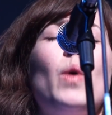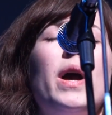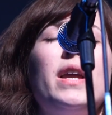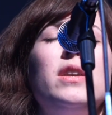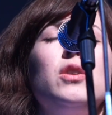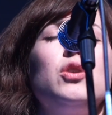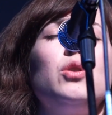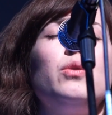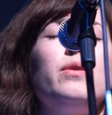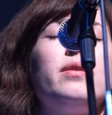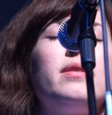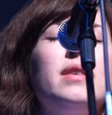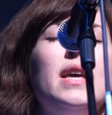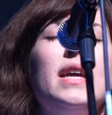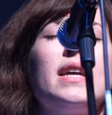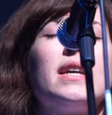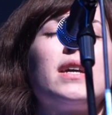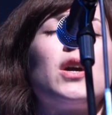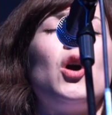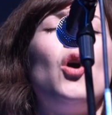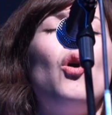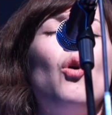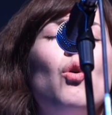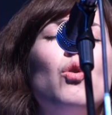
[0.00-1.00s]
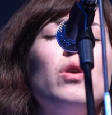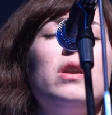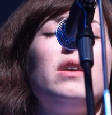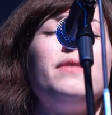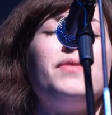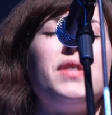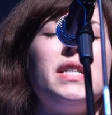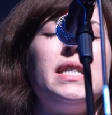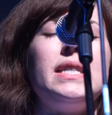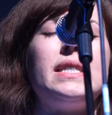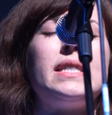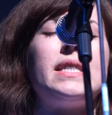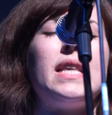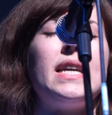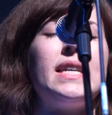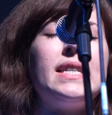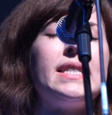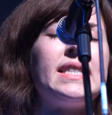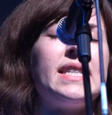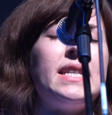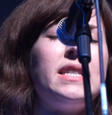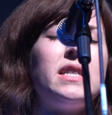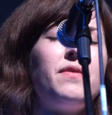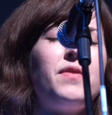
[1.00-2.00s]
when you think all of these
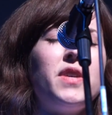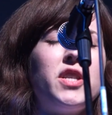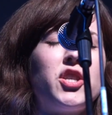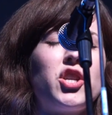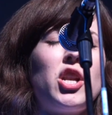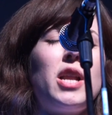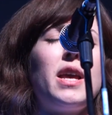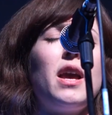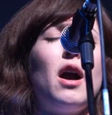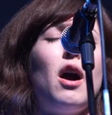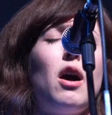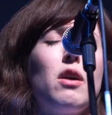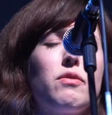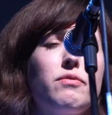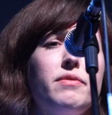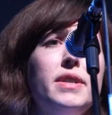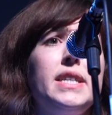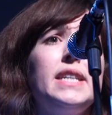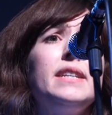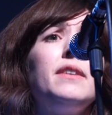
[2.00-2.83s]
things individually are